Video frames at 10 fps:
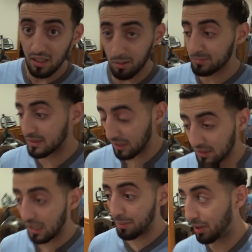I'm
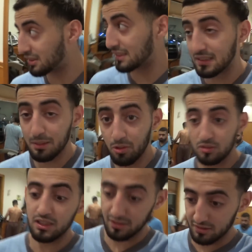telling you, I probably slim will
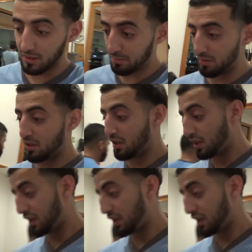stay slim.